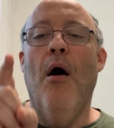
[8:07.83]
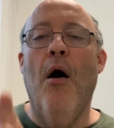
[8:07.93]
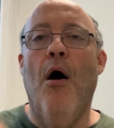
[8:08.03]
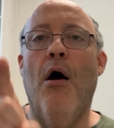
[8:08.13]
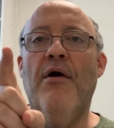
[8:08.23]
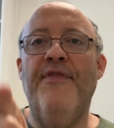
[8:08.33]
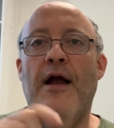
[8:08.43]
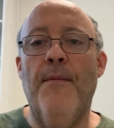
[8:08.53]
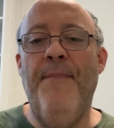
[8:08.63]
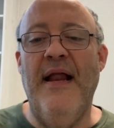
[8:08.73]
Are
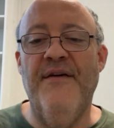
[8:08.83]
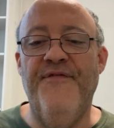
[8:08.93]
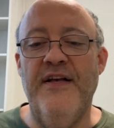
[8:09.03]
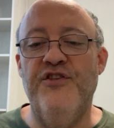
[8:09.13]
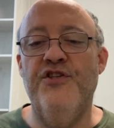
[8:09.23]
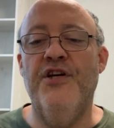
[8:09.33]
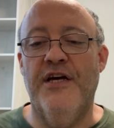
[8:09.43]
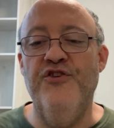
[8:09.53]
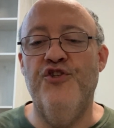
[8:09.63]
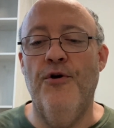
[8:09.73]
there benefits to
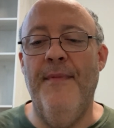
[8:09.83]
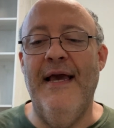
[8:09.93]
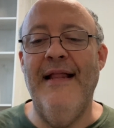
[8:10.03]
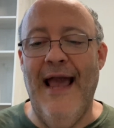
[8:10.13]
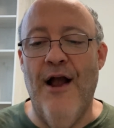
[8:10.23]
consuming an